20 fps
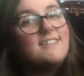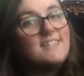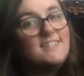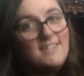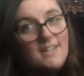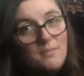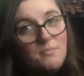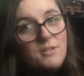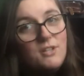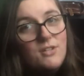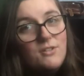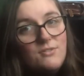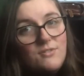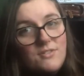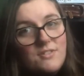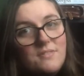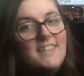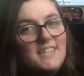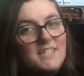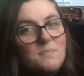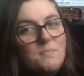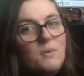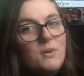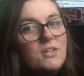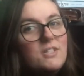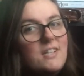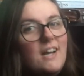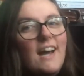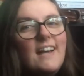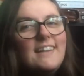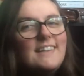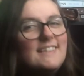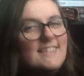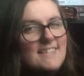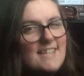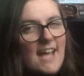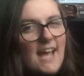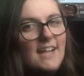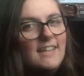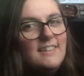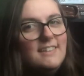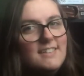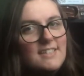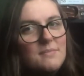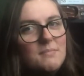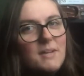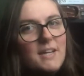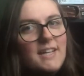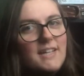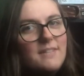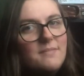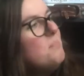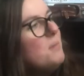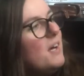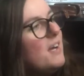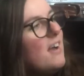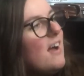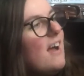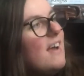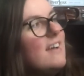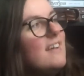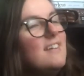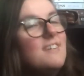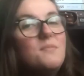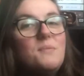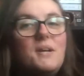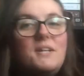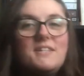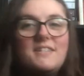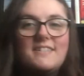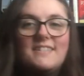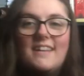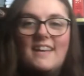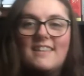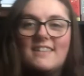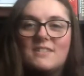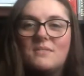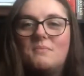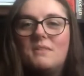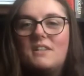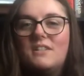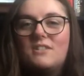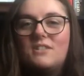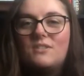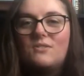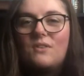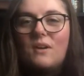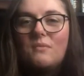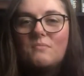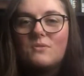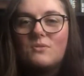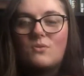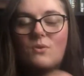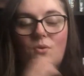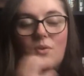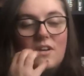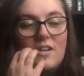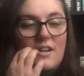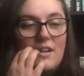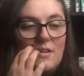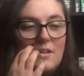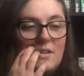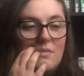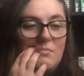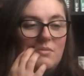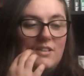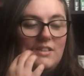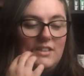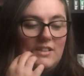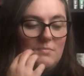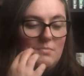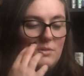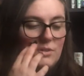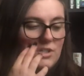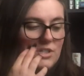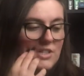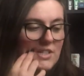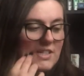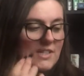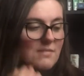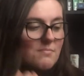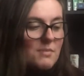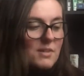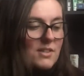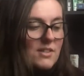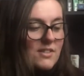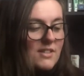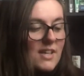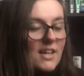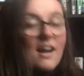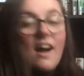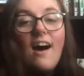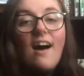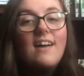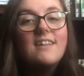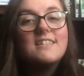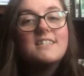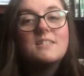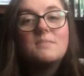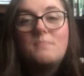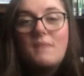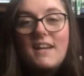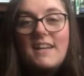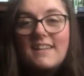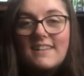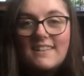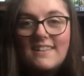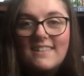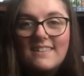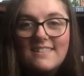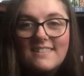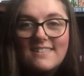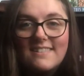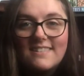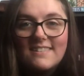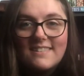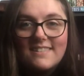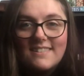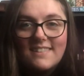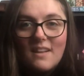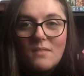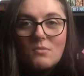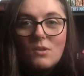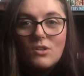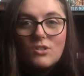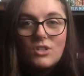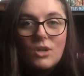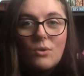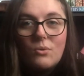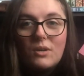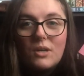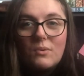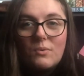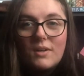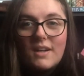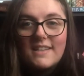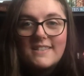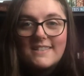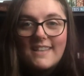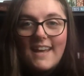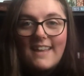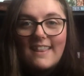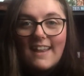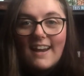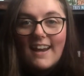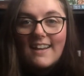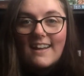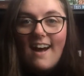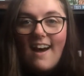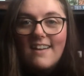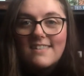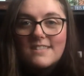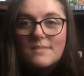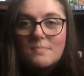and W's. This book title is hell to me, but I went to say this on my Instagram story and I completely butchered it because I can't speak. I'm not joking when I say that, I can't